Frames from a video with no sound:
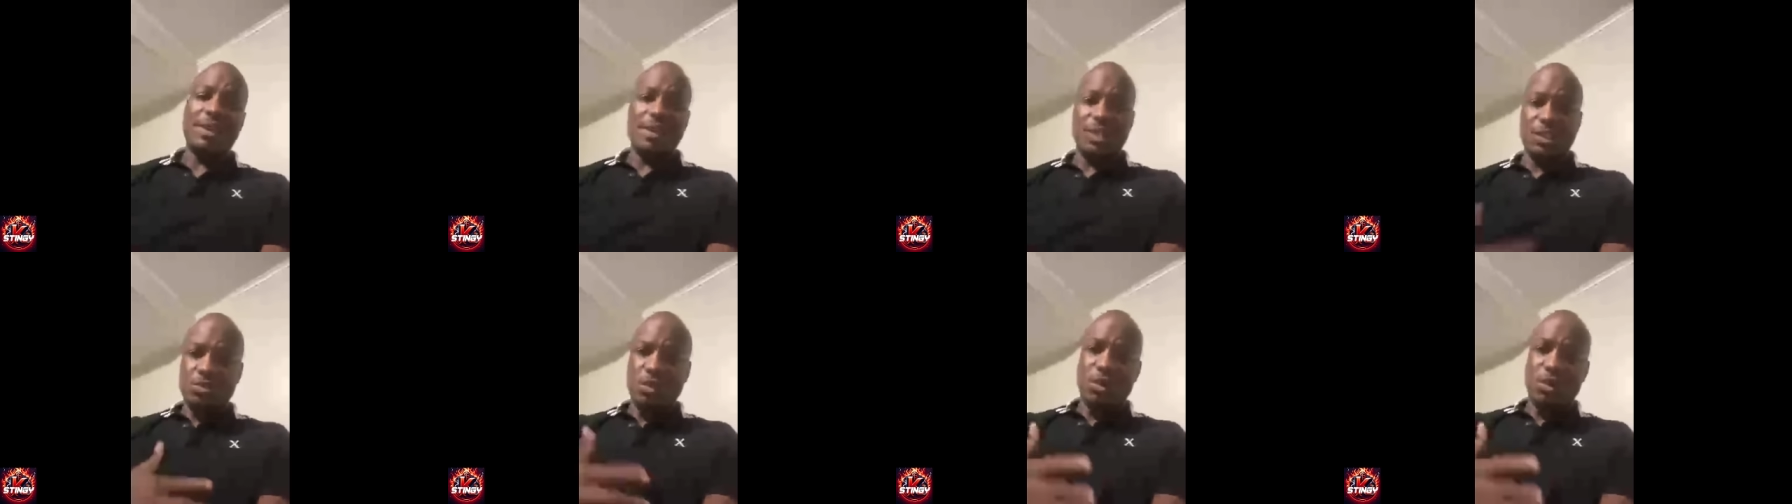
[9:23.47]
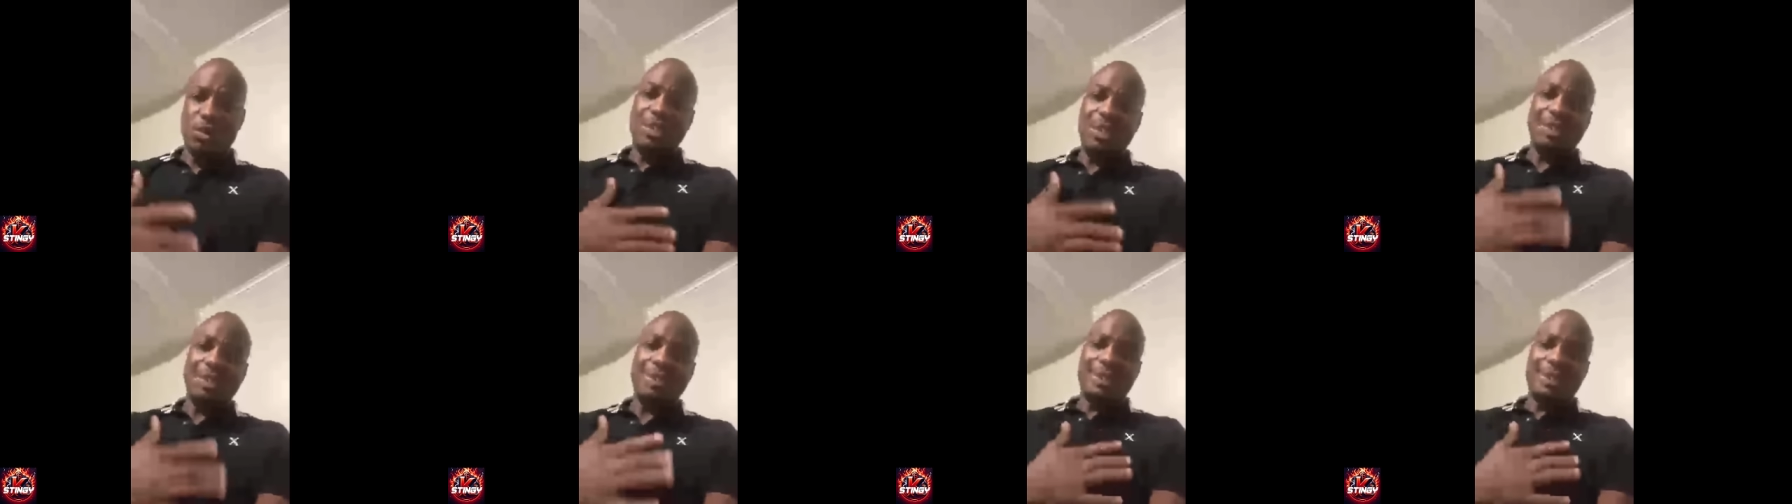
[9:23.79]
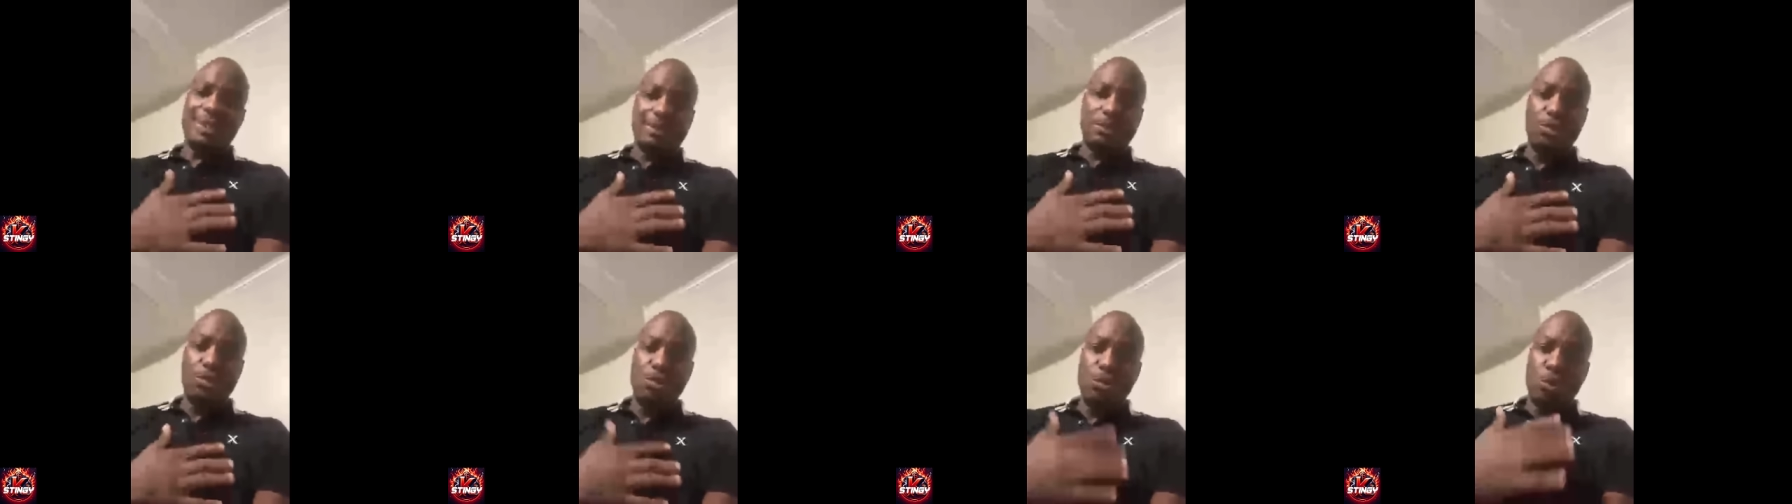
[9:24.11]
and you want me
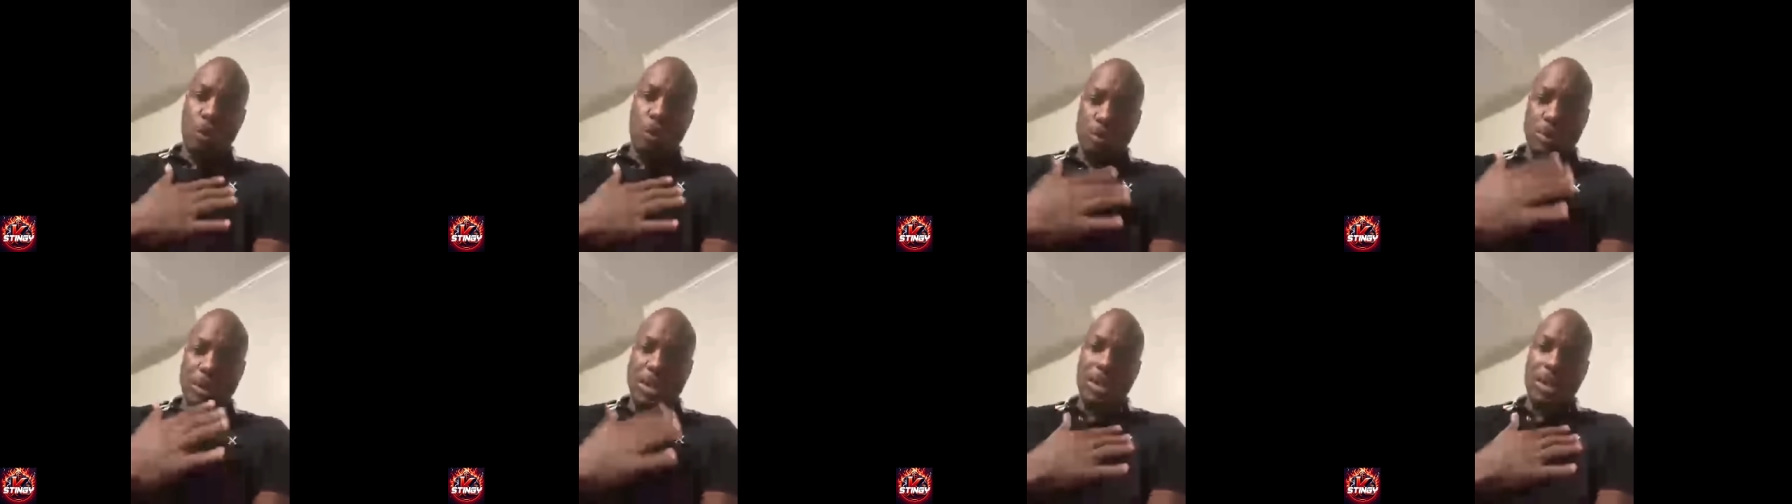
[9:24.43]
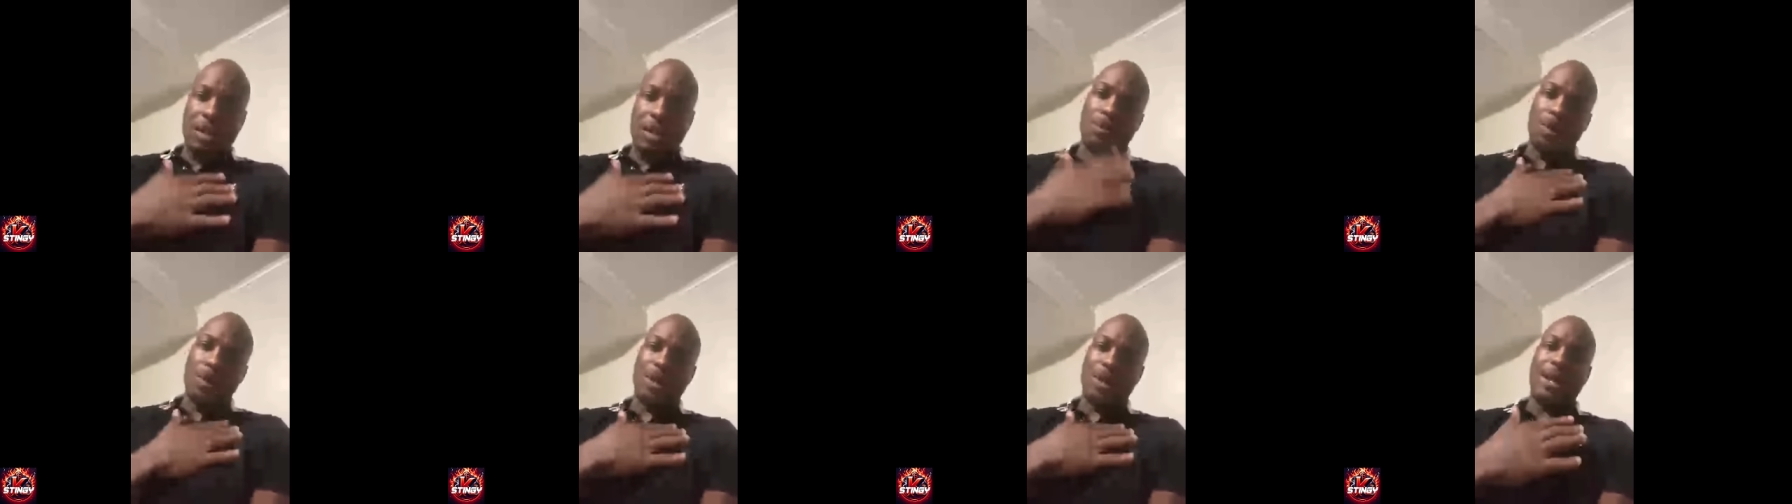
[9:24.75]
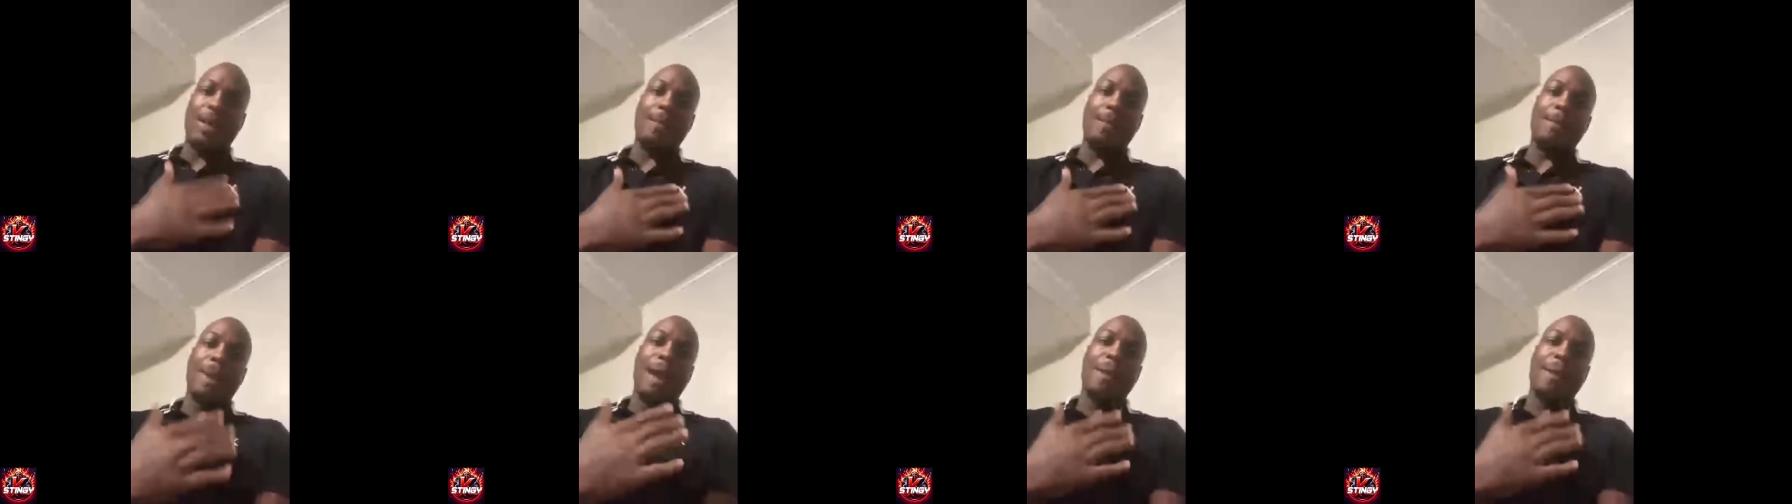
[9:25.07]
to, you want me to come up
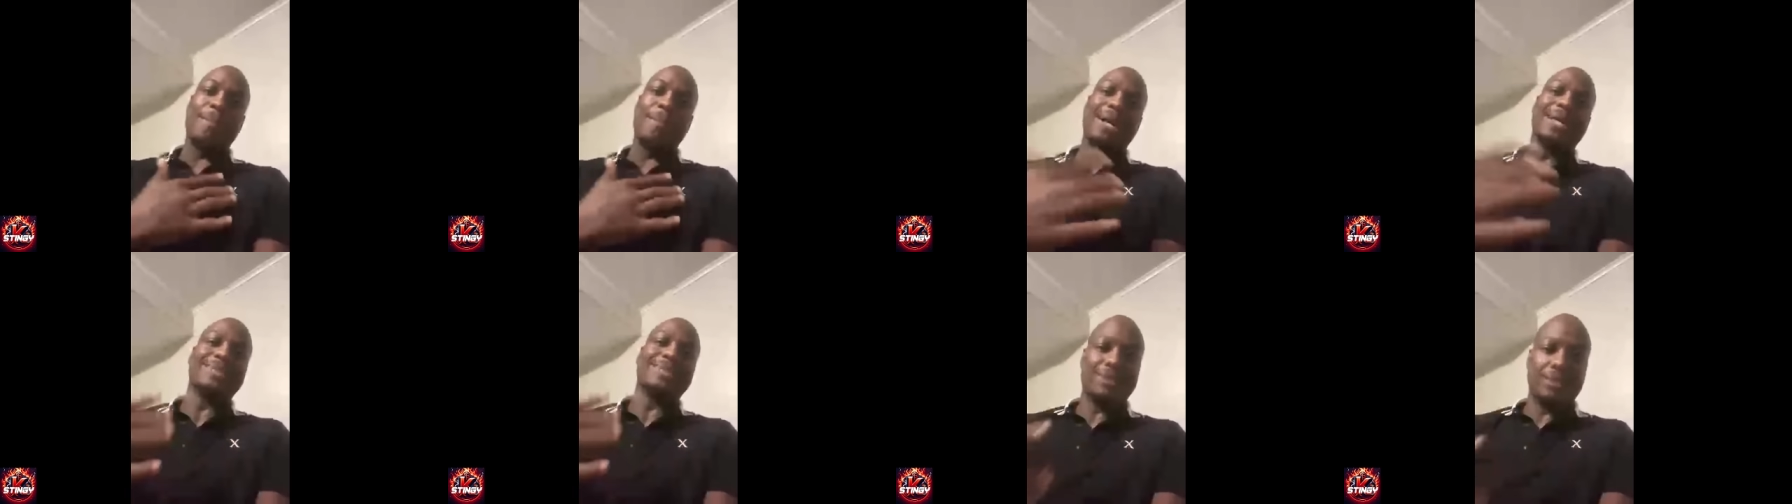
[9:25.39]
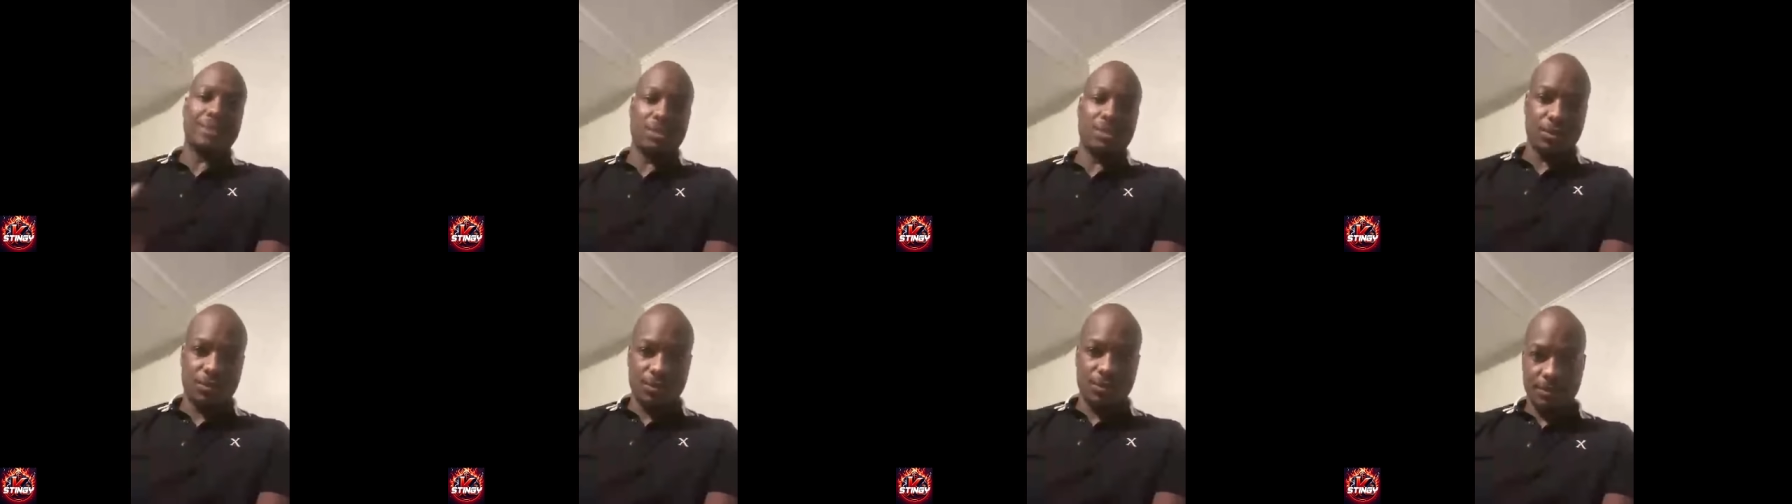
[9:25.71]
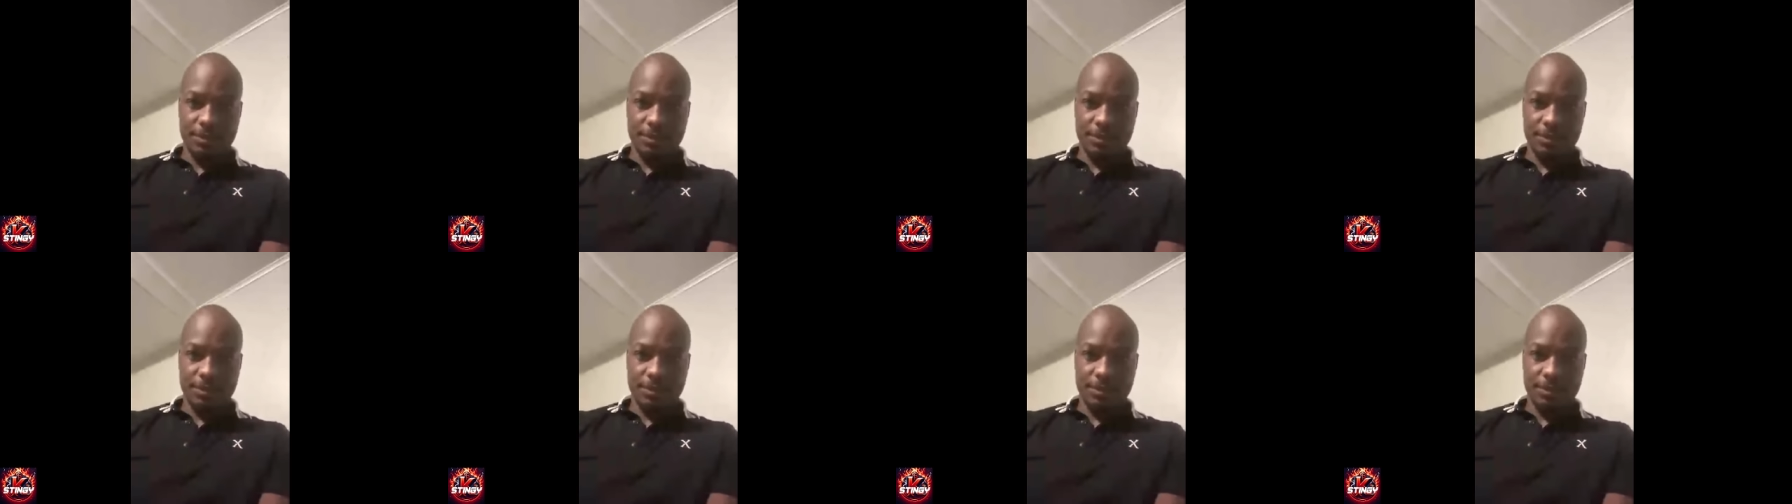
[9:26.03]
there by myself.